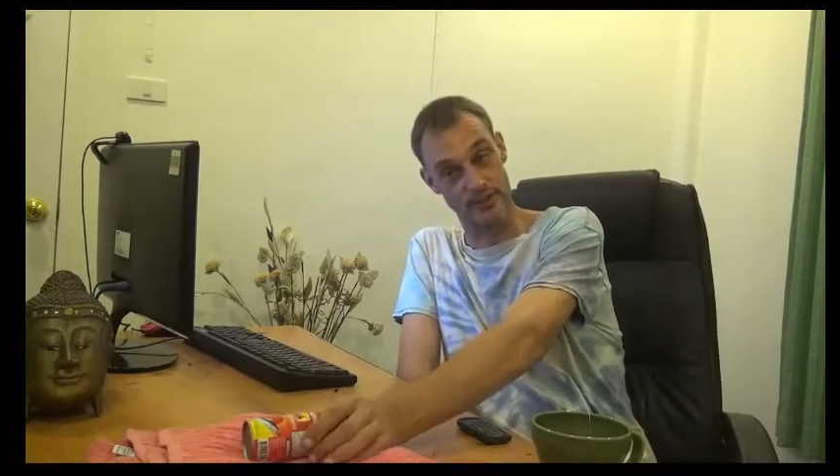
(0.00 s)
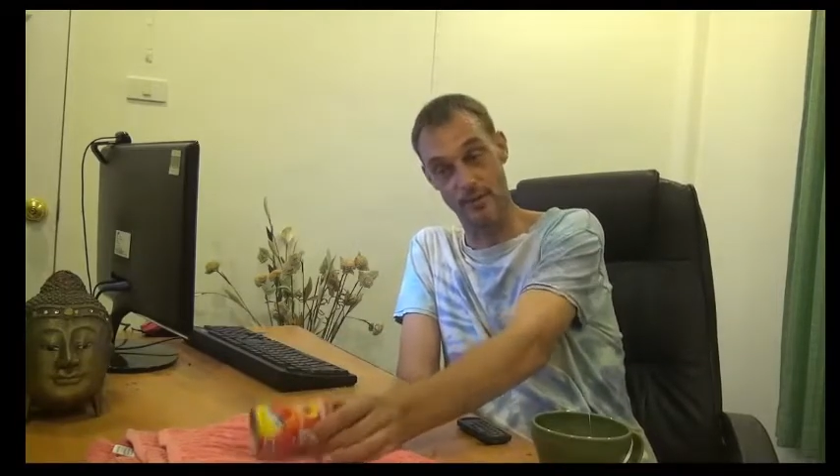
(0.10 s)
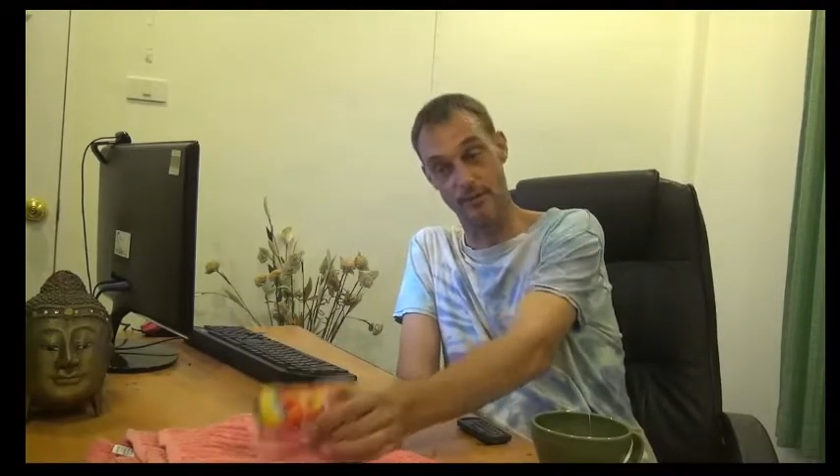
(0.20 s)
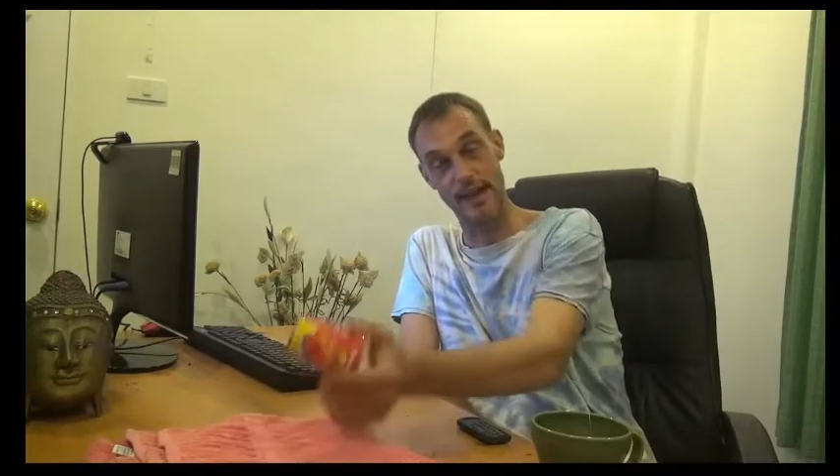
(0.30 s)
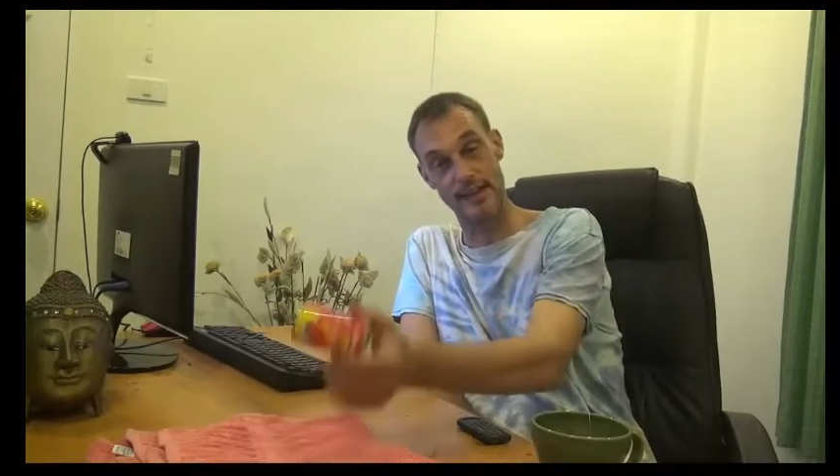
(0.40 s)

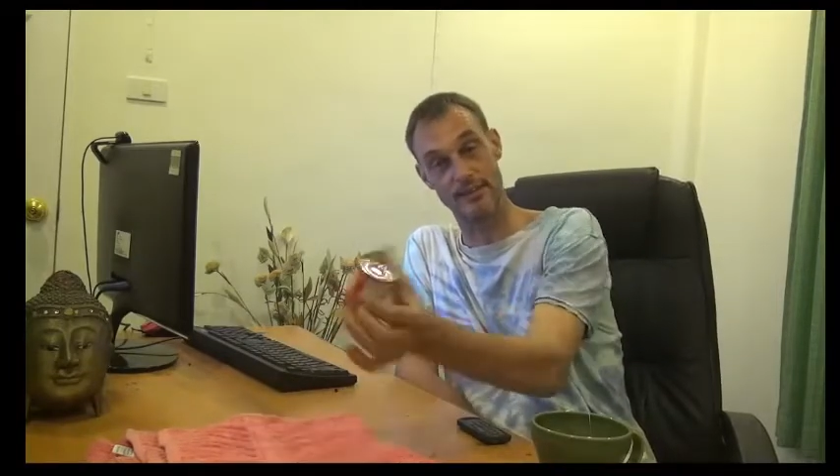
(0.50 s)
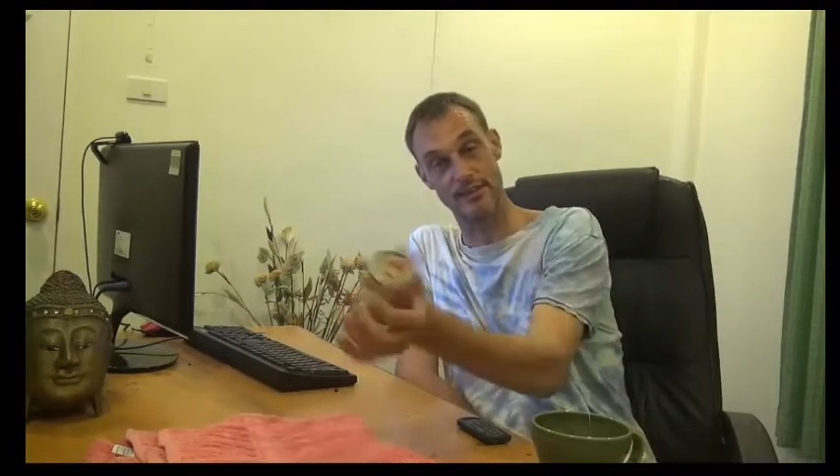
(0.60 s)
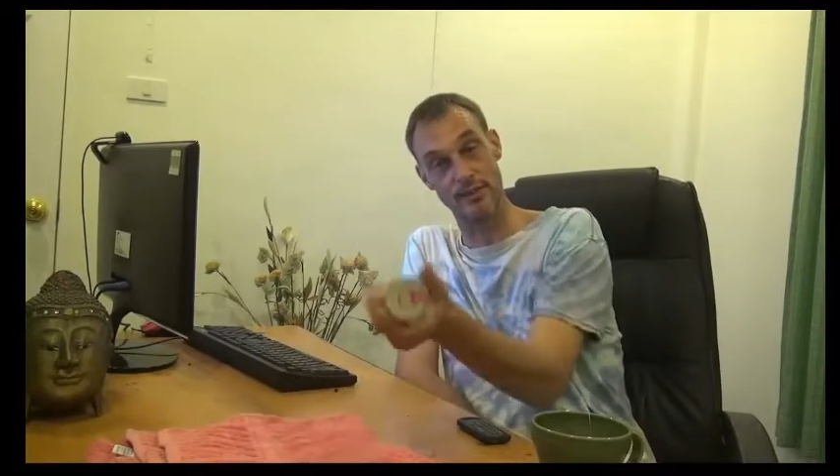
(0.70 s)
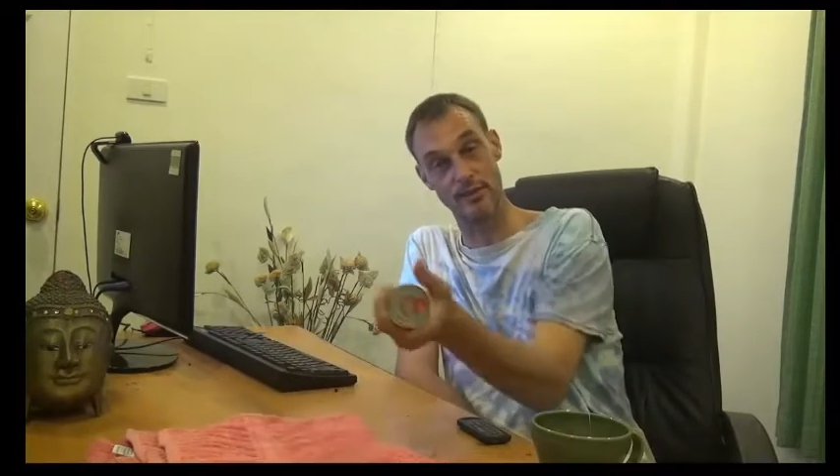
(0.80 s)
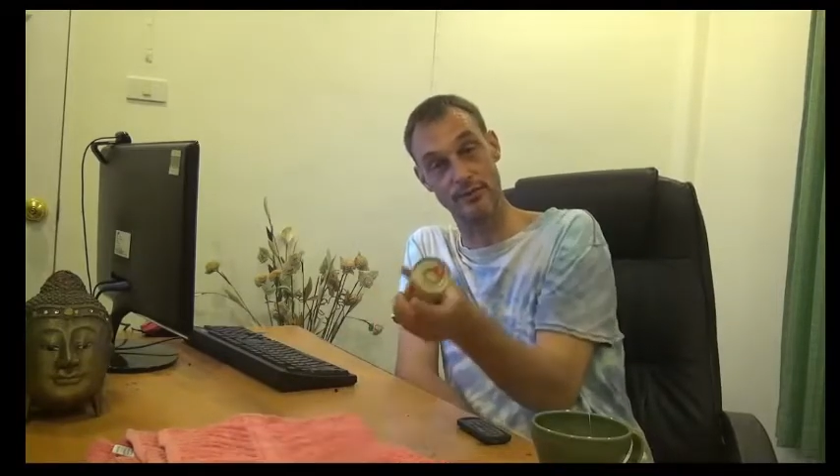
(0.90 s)
some
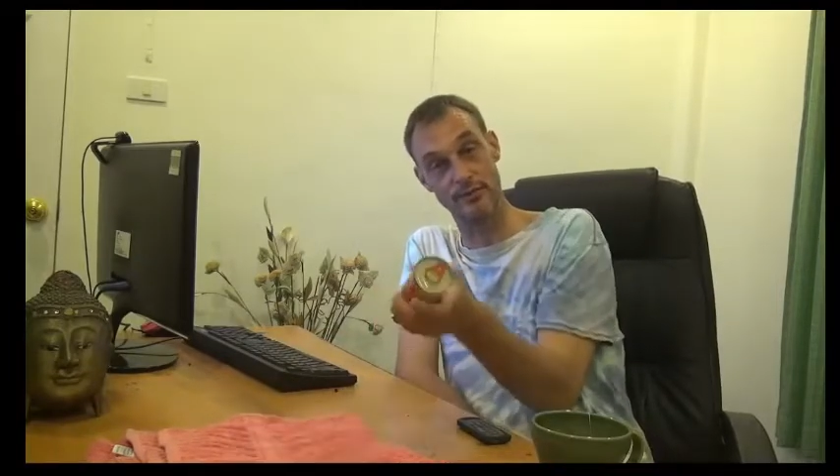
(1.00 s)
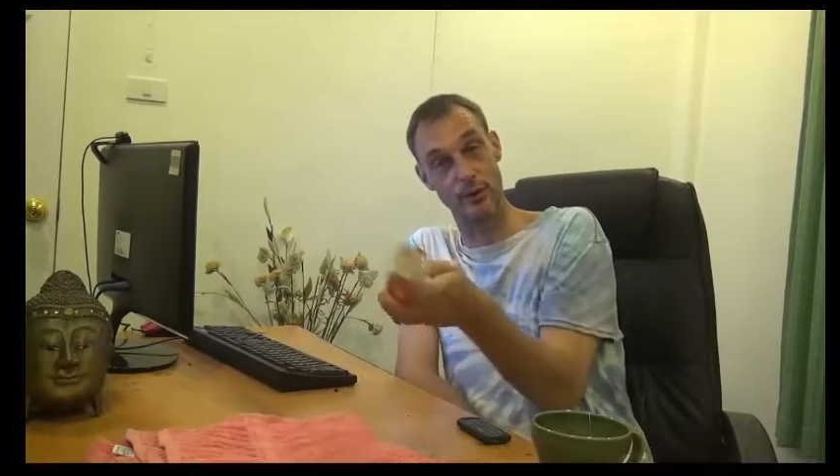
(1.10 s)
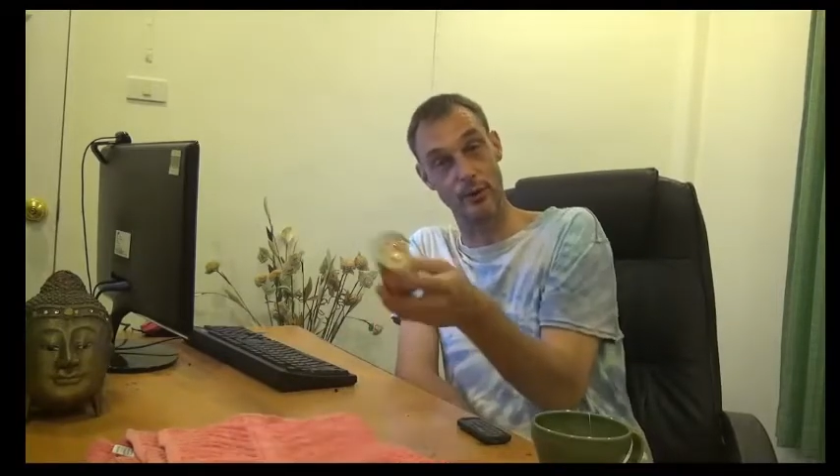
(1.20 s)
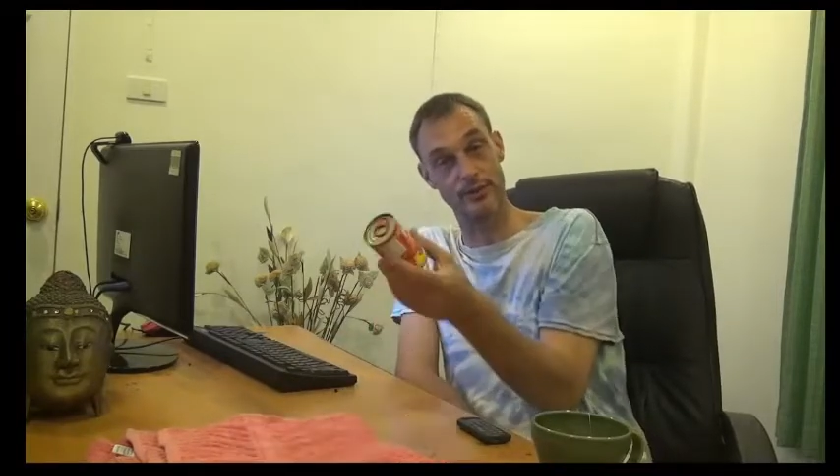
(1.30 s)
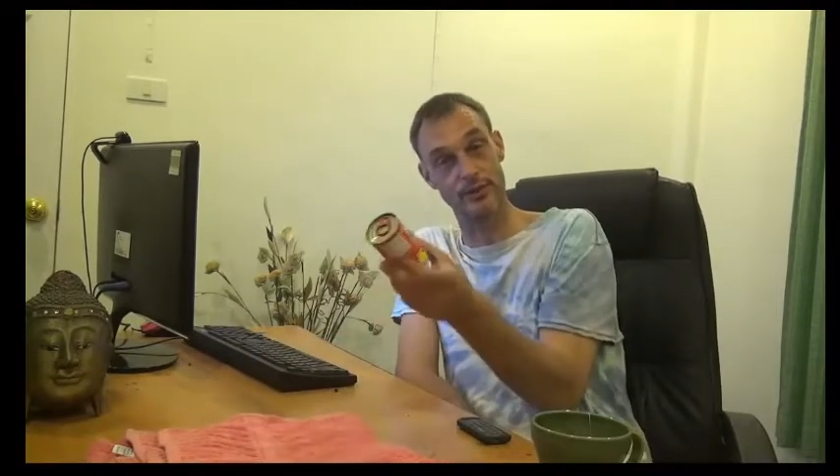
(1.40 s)
external
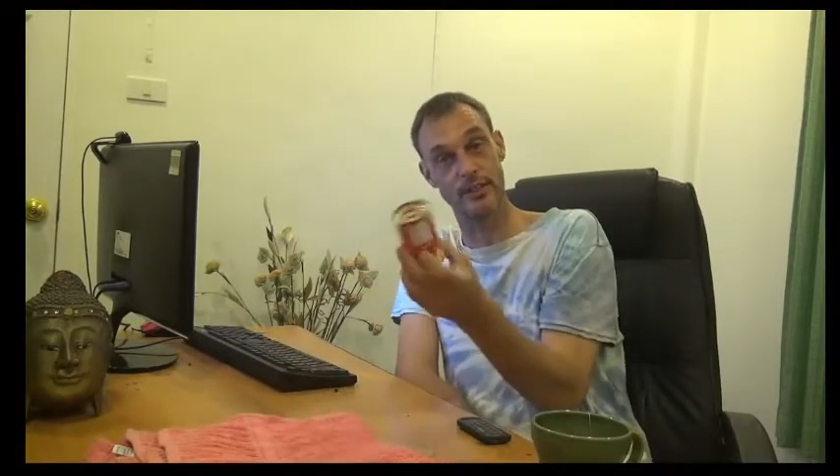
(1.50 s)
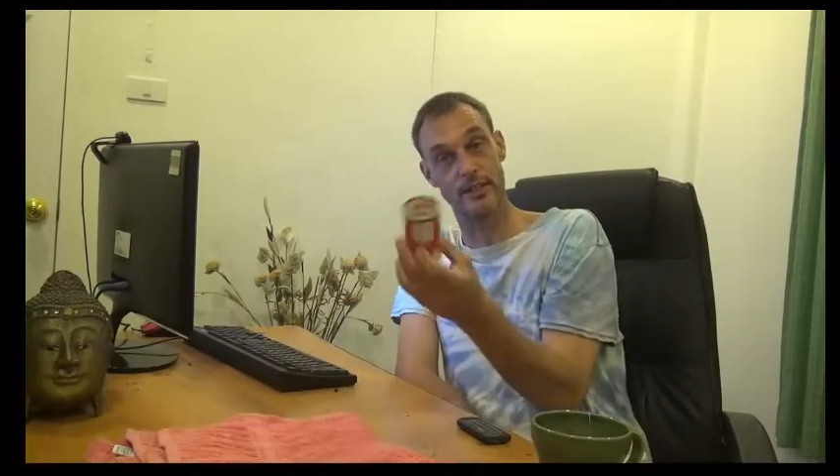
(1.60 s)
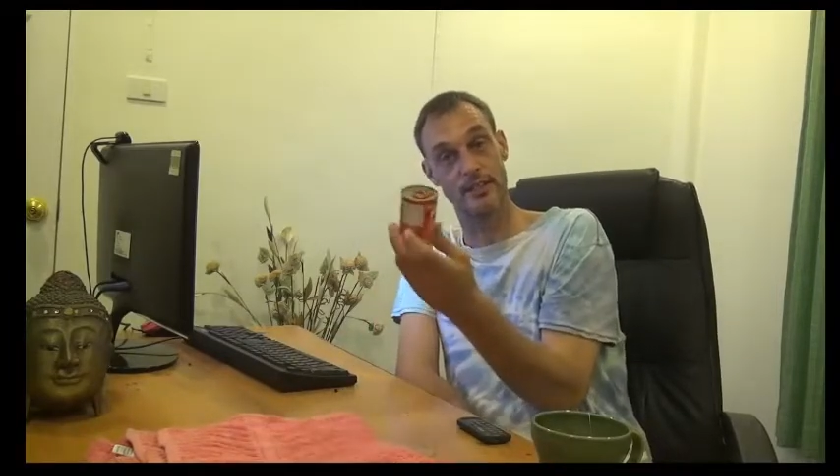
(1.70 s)
force,